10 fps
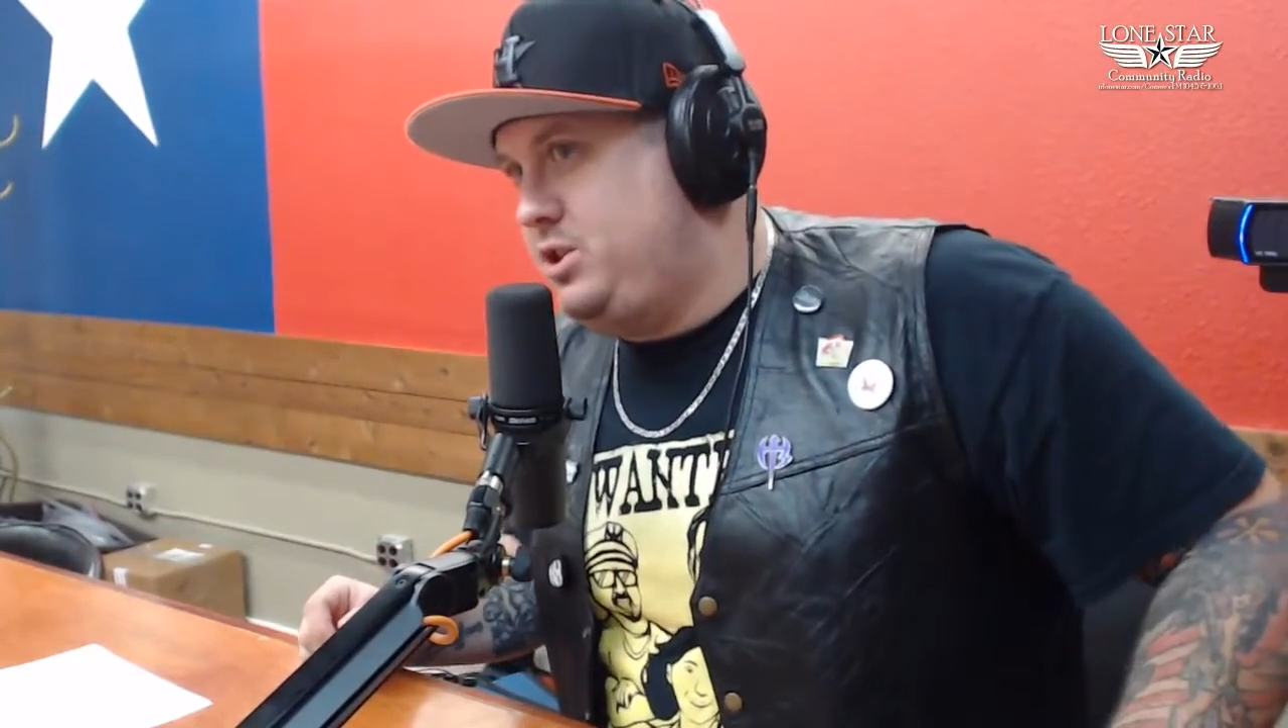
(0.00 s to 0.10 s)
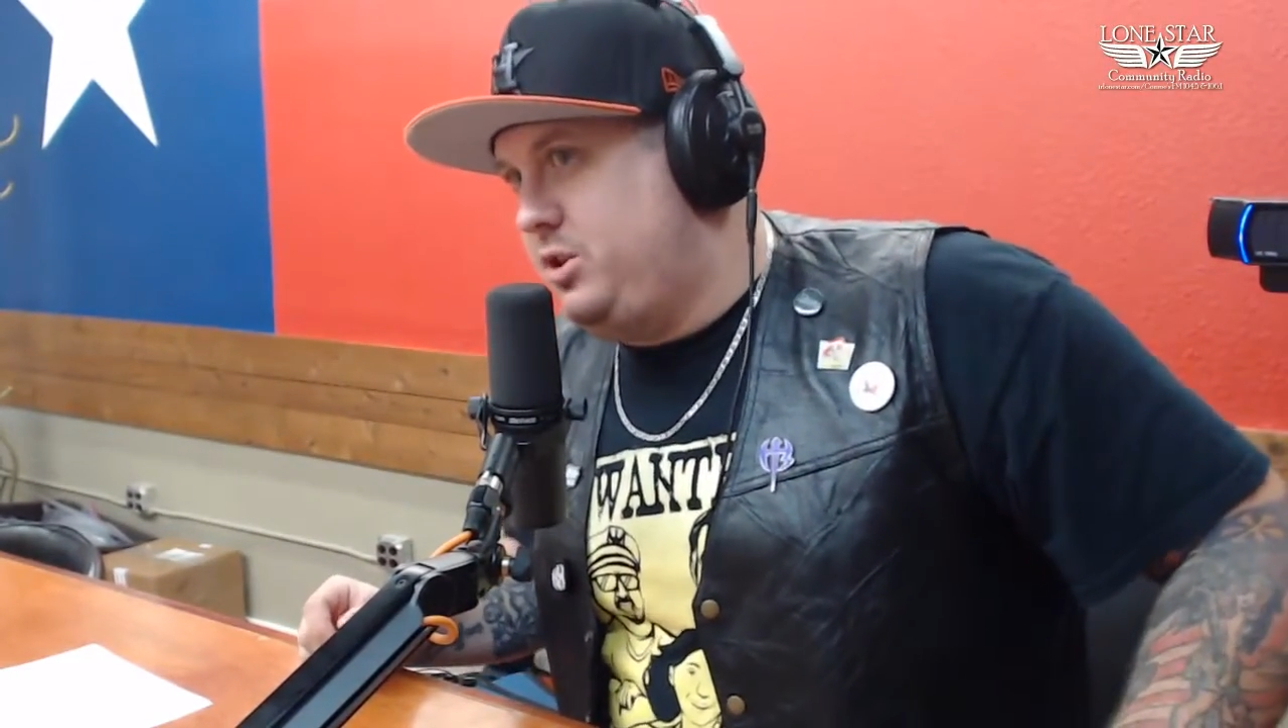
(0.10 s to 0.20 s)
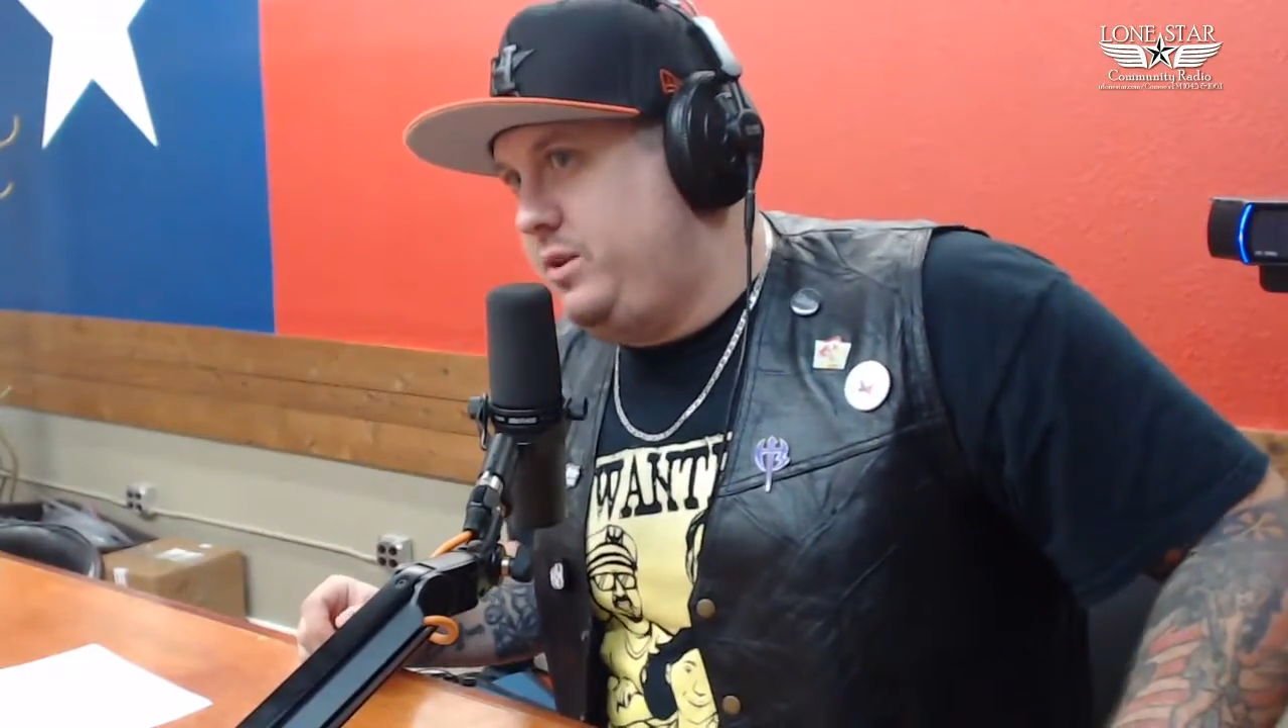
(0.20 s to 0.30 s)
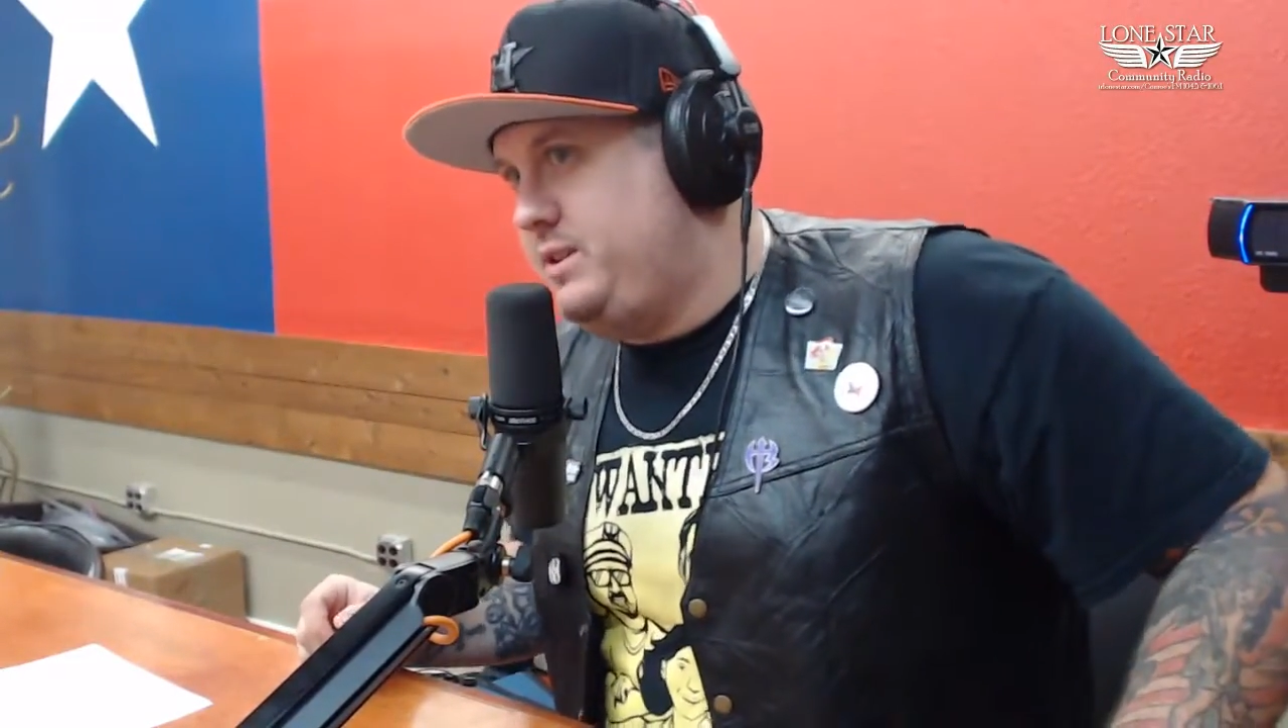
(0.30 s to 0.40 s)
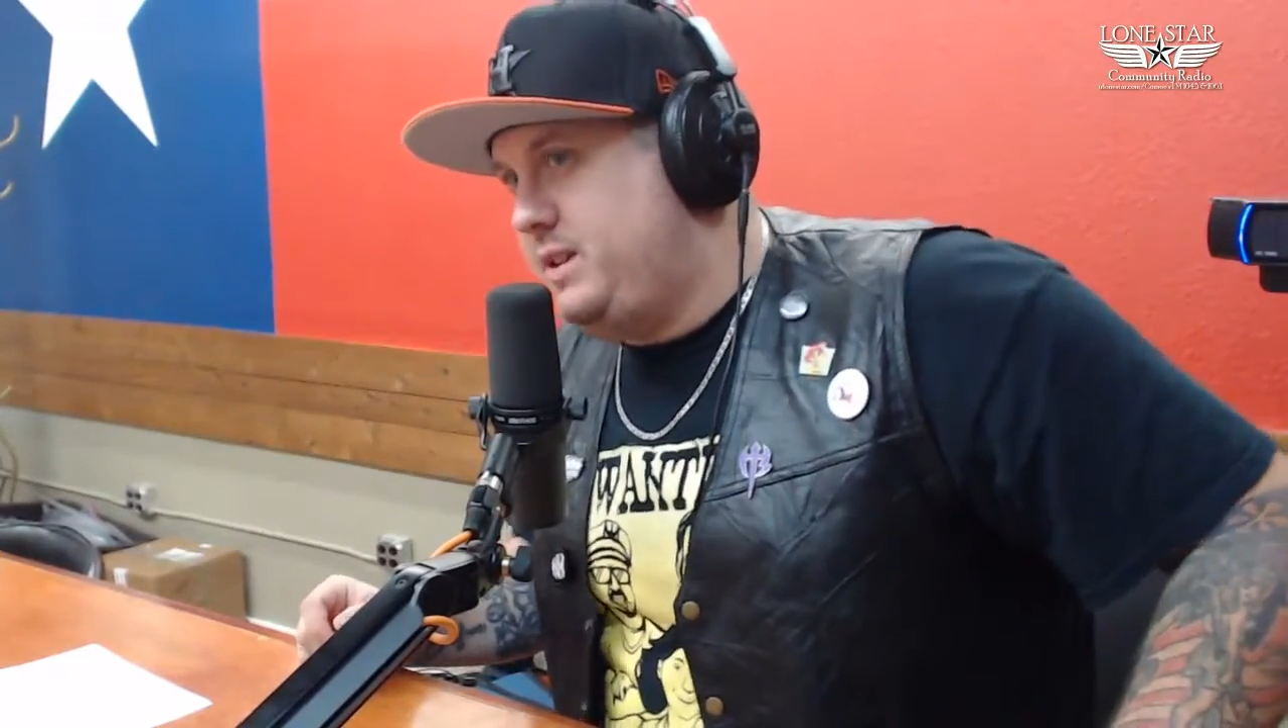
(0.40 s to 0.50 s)

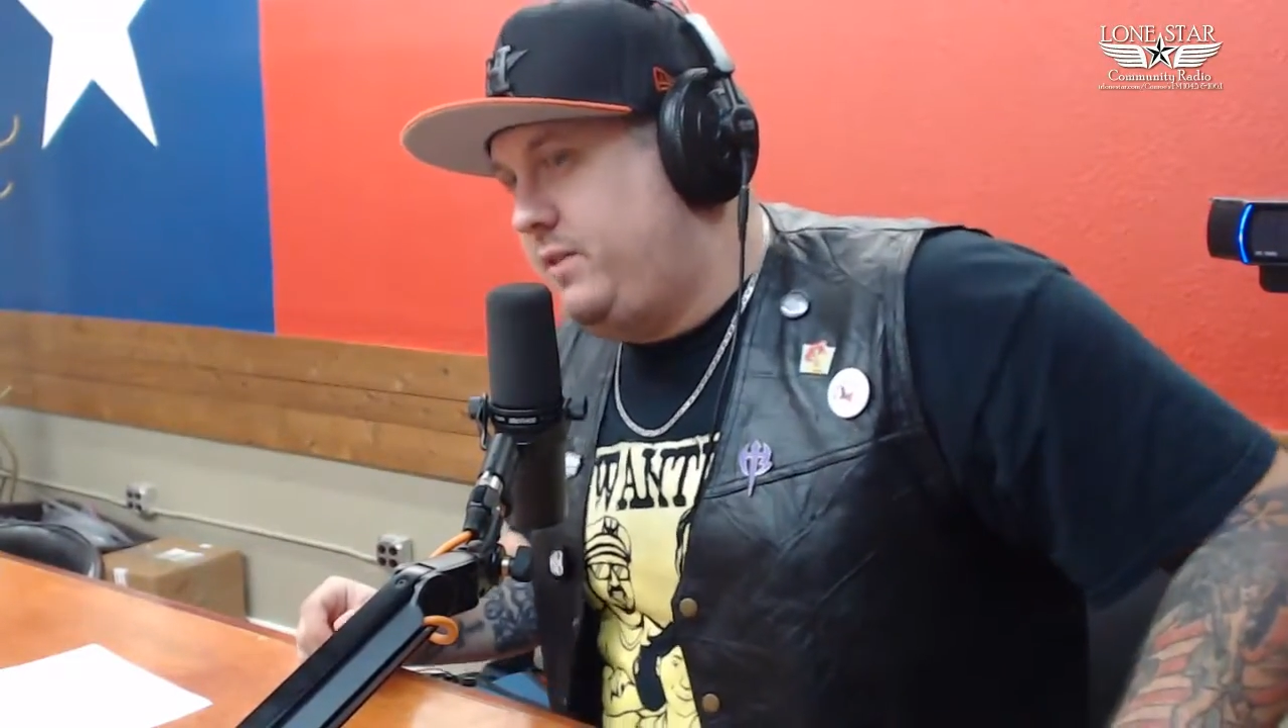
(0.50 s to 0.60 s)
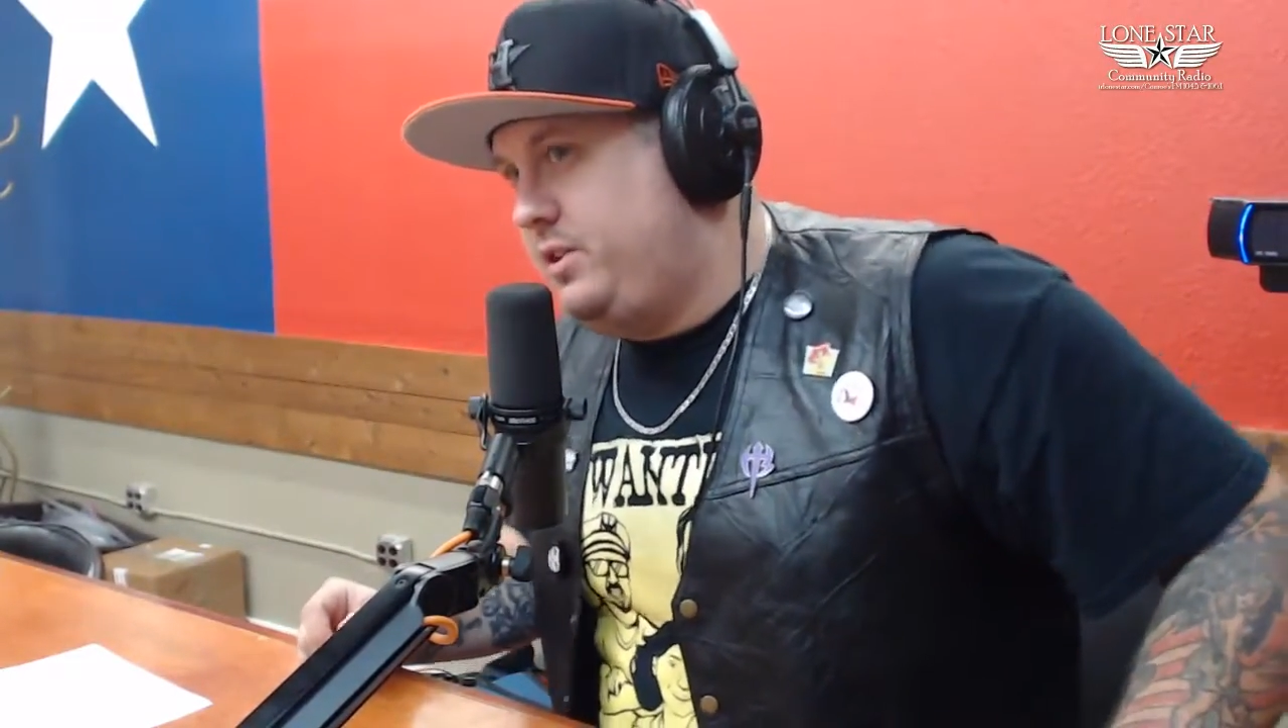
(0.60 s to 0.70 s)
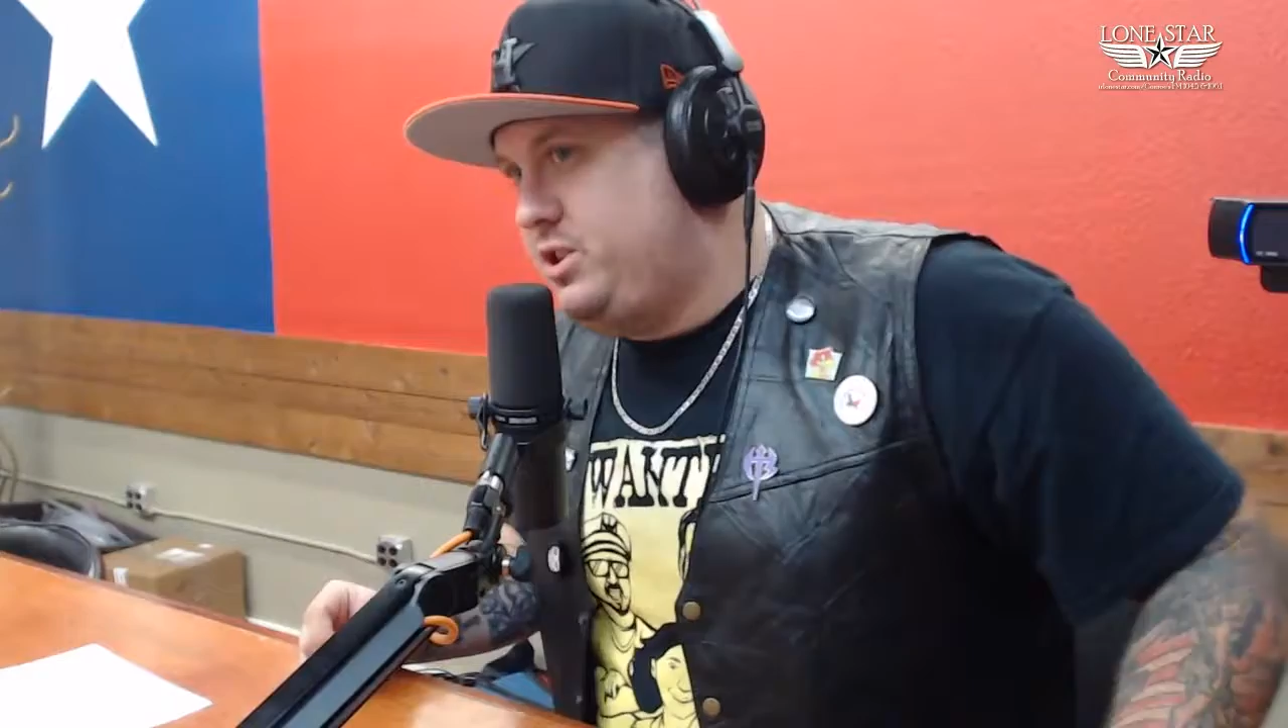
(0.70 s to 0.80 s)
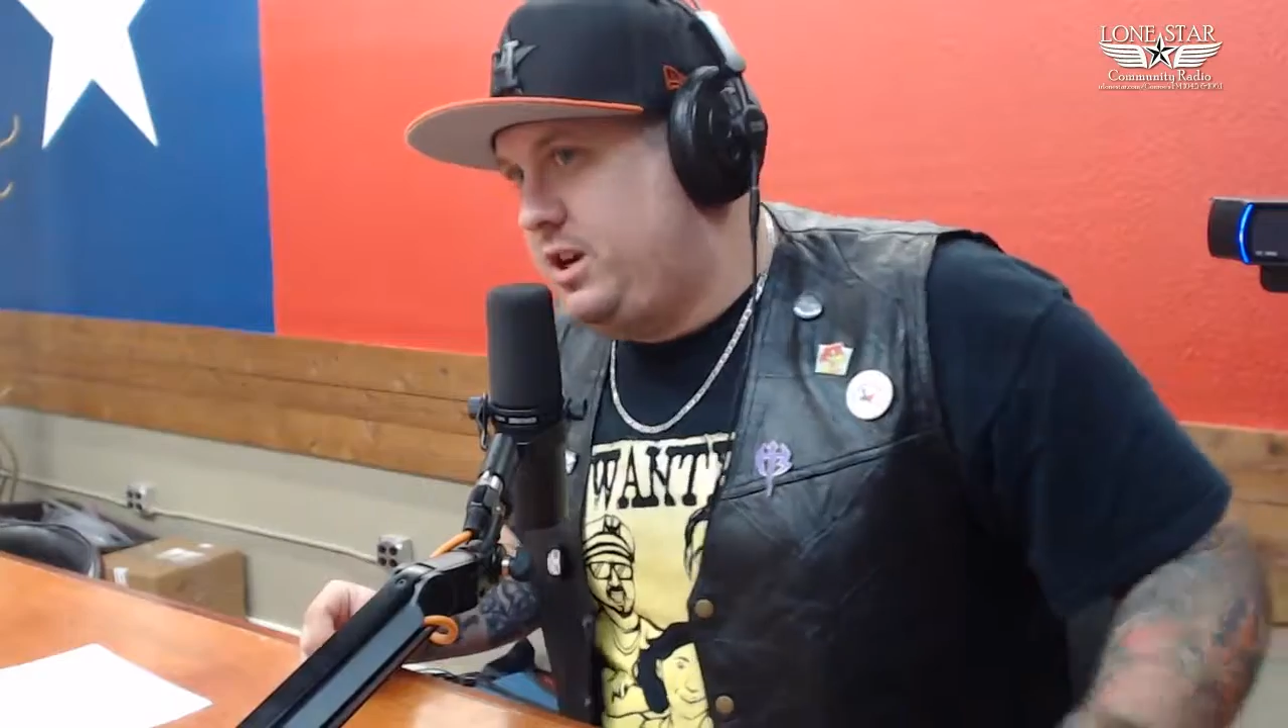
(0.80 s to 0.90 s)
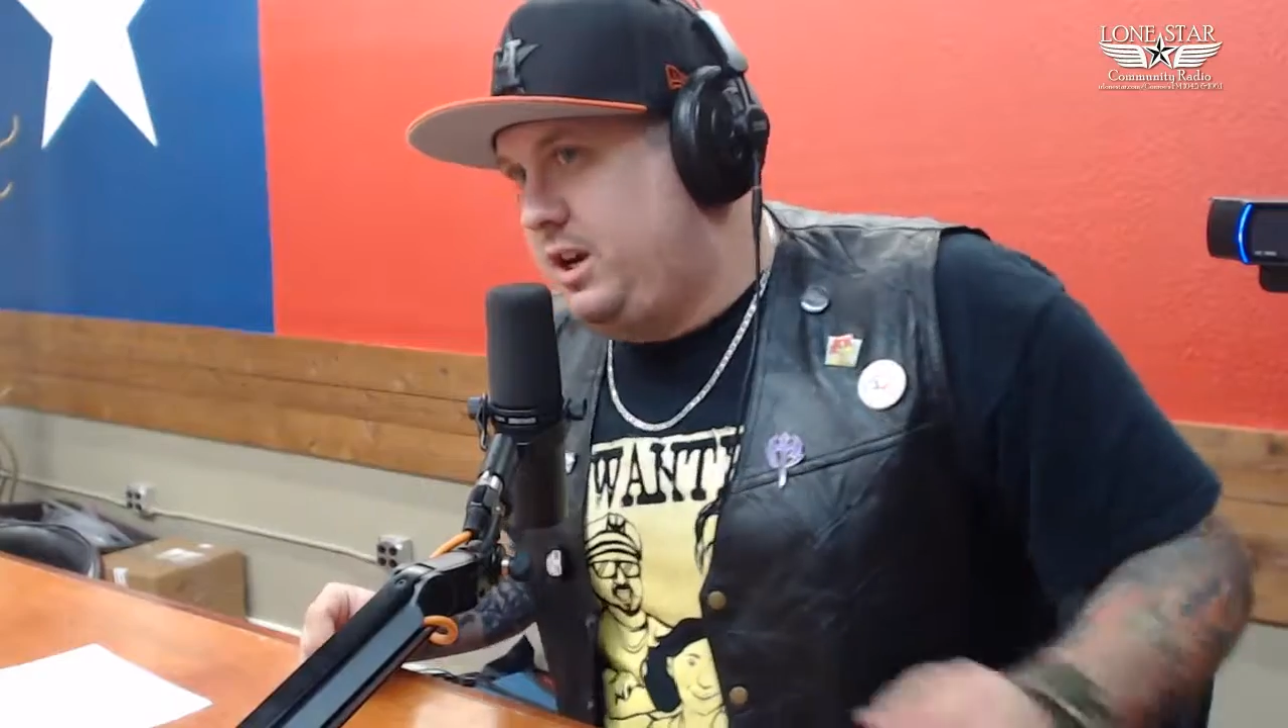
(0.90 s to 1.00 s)
Joey
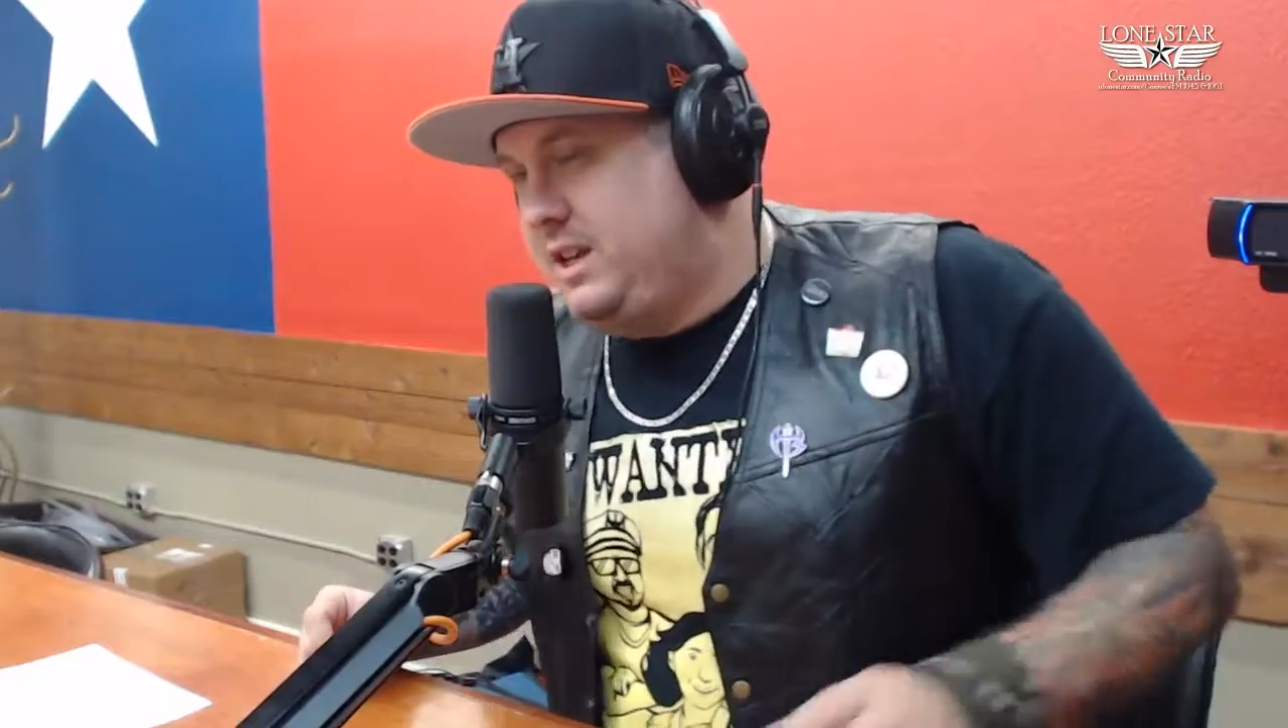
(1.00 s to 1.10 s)
Savage.